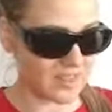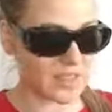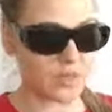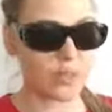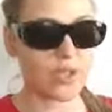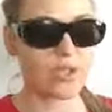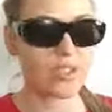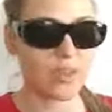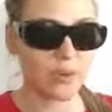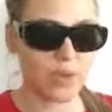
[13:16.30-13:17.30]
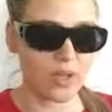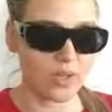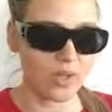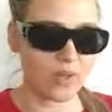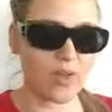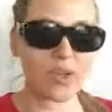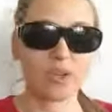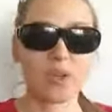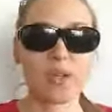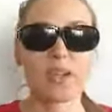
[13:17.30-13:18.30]
receptionist, I wanna
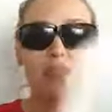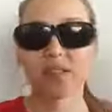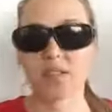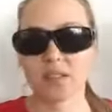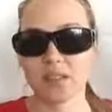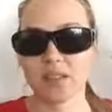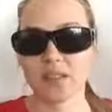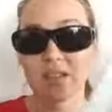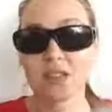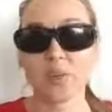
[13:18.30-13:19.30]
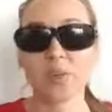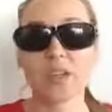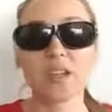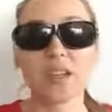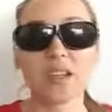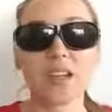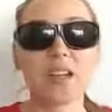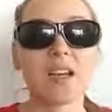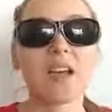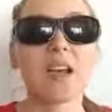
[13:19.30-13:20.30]
congratulate the girls that work there,